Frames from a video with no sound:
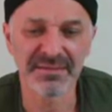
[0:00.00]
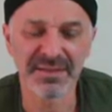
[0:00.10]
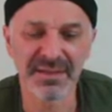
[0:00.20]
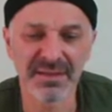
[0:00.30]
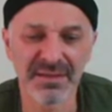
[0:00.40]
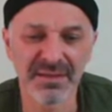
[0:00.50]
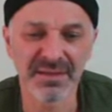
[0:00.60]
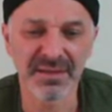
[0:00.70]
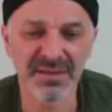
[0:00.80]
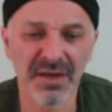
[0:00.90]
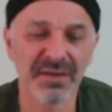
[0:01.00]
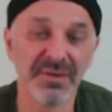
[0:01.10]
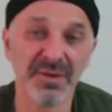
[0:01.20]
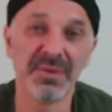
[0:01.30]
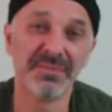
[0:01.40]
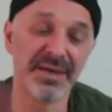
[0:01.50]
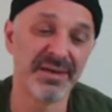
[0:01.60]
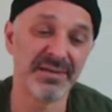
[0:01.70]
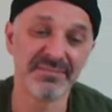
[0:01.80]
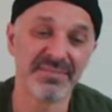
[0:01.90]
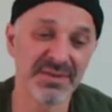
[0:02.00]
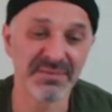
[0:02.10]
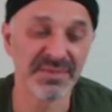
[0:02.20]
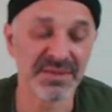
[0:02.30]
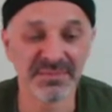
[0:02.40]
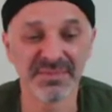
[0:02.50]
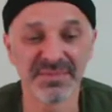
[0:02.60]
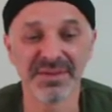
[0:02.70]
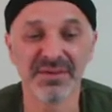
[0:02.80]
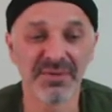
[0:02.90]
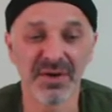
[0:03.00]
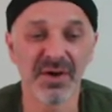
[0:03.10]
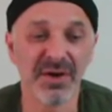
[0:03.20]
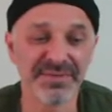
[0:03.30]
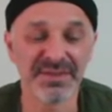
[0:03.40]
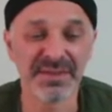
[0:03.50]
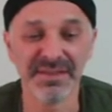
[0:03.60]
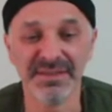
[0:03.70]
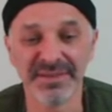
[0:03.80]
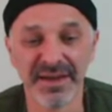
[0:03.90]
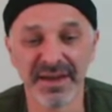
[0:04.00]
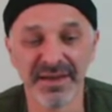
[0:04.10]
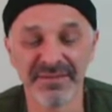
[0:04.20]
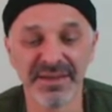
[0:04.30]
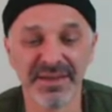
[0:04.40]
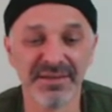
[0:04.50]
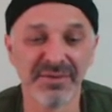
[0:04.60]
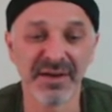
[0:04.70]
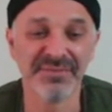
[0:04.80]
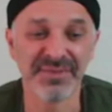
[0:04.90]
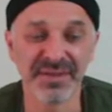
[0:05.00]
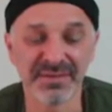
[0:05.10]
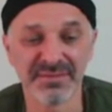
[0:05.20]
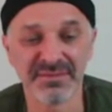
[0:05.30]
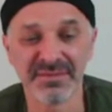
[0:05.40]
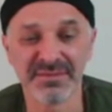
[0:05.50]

I'm going to talk a little bit about symptoms, cough, sneeze, I have or I feel.